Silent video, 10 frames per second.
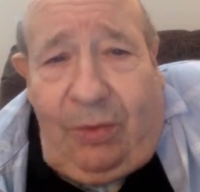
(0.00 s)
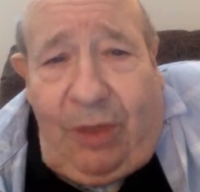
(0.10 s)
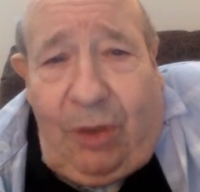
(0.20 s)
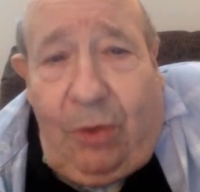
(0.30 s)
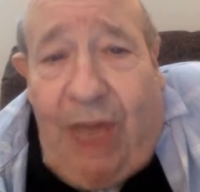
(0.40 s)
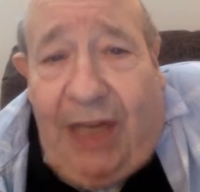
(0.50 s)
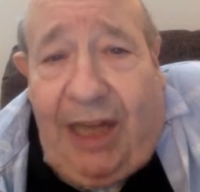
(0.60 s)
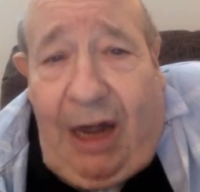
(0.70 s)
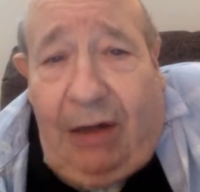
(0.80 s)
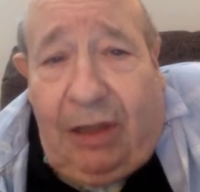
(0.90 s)
with who that
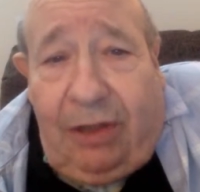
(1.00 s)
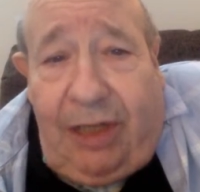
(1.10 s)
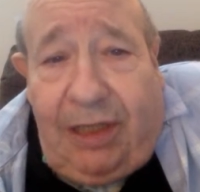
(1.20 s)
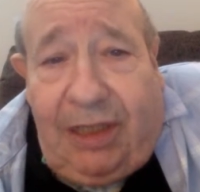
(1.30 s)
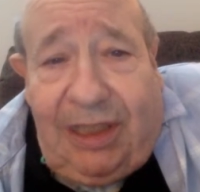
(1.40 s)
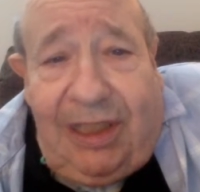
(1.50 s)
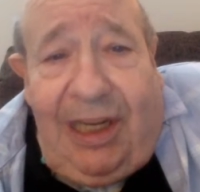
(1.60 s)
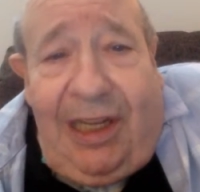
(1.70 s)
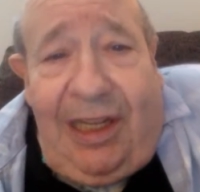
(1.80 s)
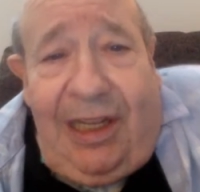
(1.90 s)
character is.
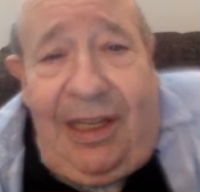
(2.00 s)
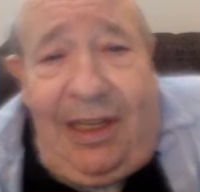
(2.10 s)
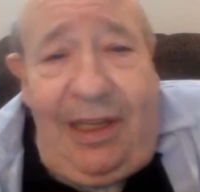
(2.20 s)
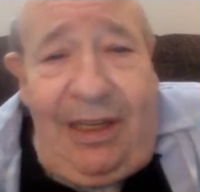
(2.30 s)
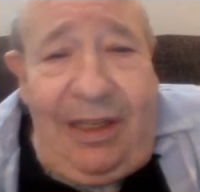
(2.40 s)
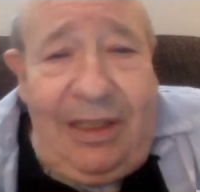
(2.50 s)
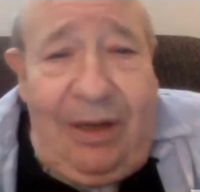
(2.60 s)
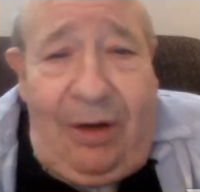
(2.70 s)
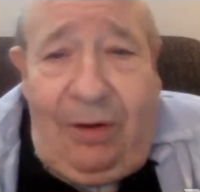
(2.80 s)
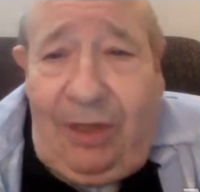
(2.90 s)

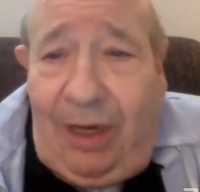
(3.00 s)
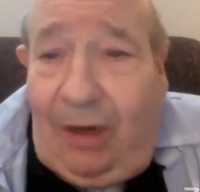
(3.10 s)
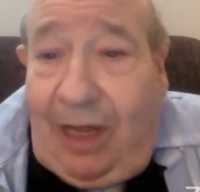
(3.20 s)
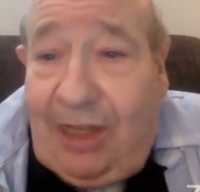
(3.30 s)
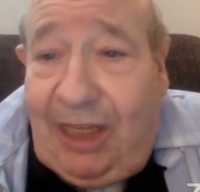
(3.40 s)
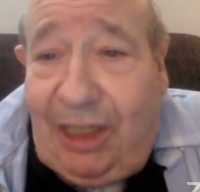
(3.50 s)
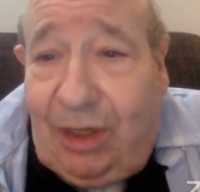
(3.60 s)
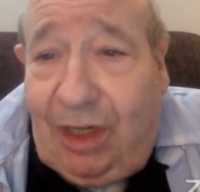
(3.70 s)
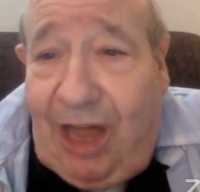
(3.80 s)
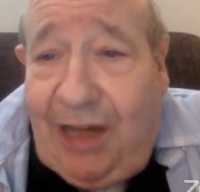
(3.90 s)
So, I think he
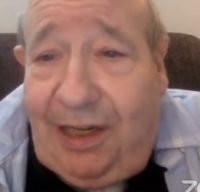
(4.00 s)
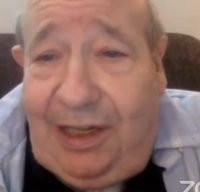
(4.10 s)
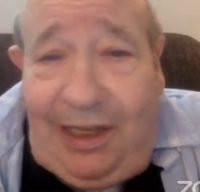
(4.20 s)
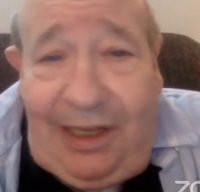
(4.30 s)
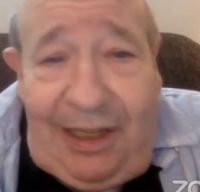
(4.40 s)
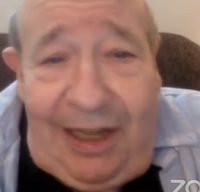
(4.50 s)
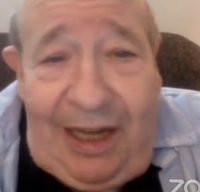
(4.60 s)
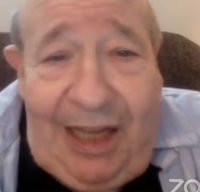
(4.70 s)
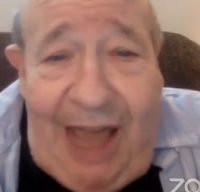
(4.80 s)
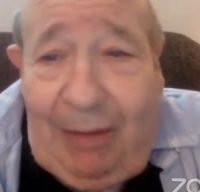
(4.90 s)
should have gotten
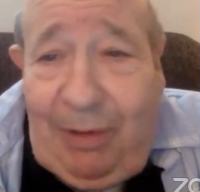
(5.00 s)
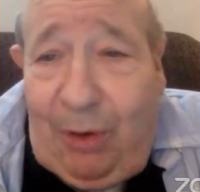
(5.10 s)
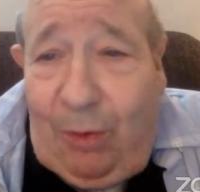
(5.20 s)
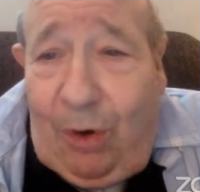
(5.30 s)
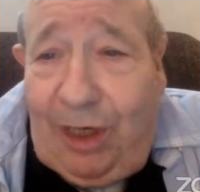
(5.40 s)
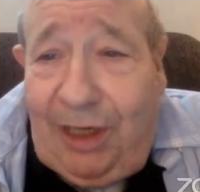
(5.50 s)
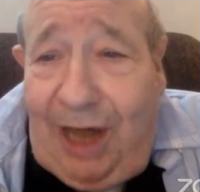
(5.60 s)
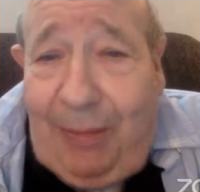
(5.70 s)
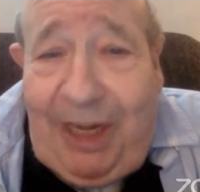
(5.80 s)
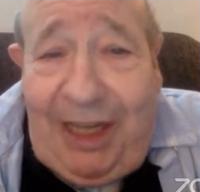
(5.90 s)
an Academy Award
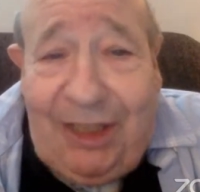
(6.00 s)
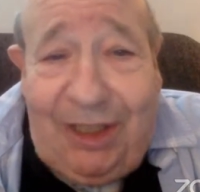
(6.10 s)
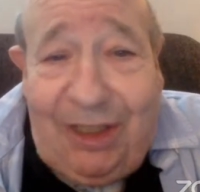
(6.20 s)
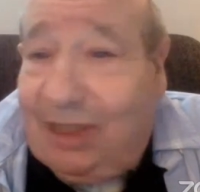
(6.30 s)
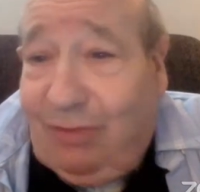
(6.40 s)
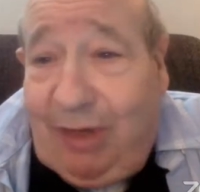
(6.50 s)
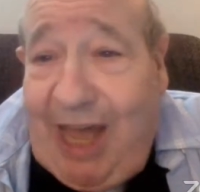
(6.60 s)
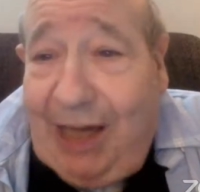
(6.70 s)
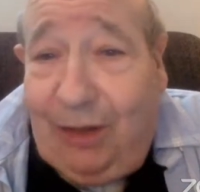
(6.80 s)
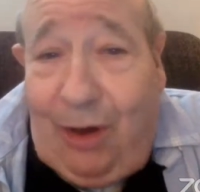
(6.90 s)
nomination just for
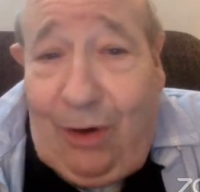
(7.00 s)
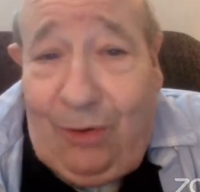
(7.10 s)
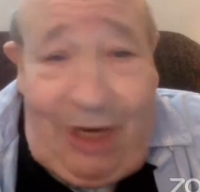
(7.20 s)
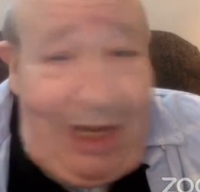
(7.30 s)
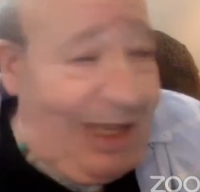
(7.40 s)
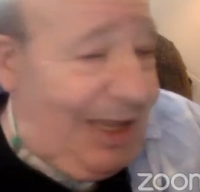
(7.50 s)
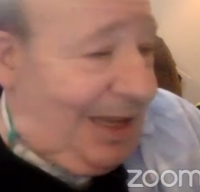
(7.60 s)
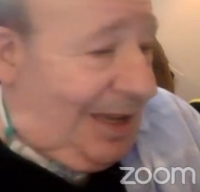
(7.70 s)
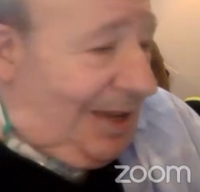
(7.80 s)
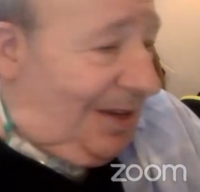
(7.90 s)
that alone,
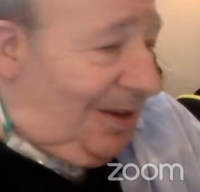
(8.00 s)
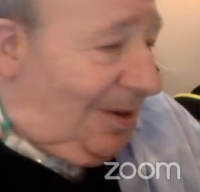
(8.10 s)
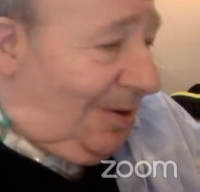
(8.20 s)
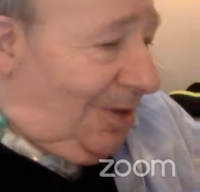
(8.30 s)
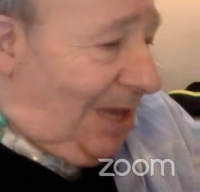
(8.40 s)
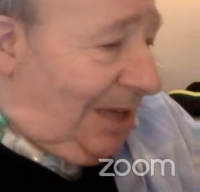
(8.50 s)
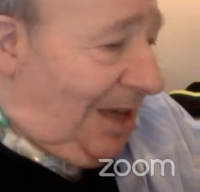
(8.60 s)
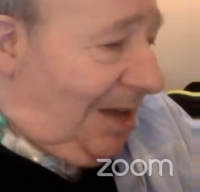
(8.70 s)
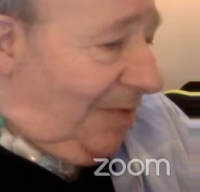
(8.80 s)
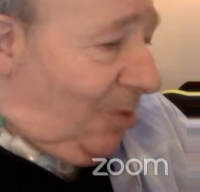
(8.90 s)
that
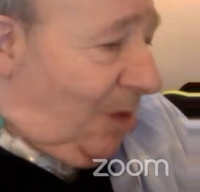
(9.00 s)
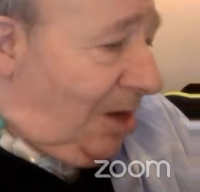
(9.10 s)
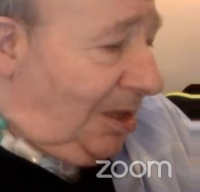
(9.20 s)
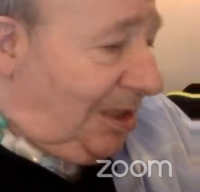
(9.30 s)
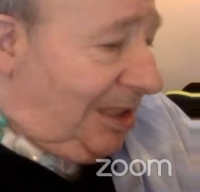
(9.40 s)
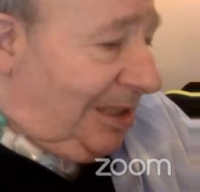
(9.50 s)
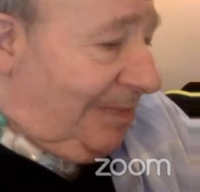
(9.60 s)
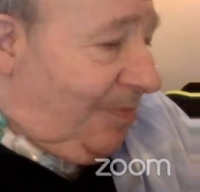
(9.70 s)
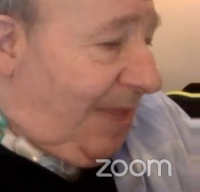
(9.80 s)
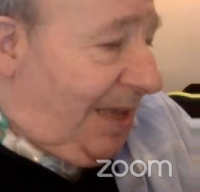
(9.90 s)
kind of awareness.
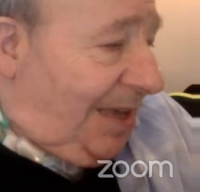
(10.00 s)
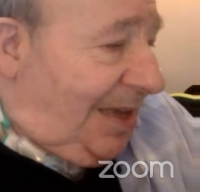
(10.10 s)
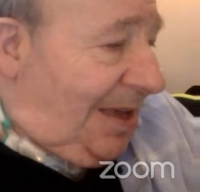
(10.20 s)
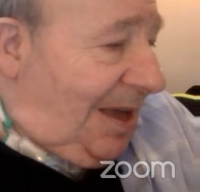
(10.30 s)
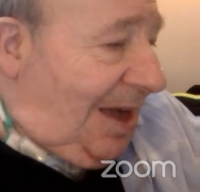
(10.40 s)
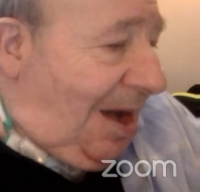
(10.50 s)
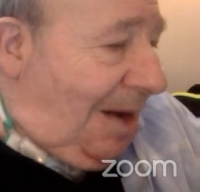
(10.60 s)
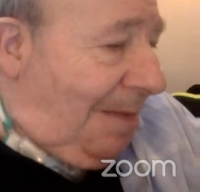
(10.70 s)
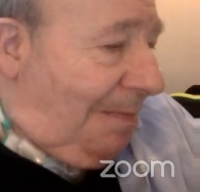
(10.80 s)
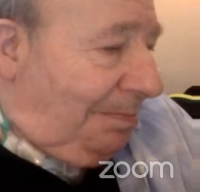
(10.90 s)

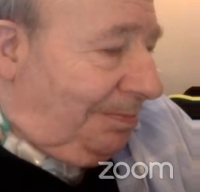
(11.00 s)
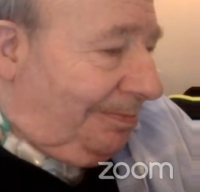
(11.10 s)
There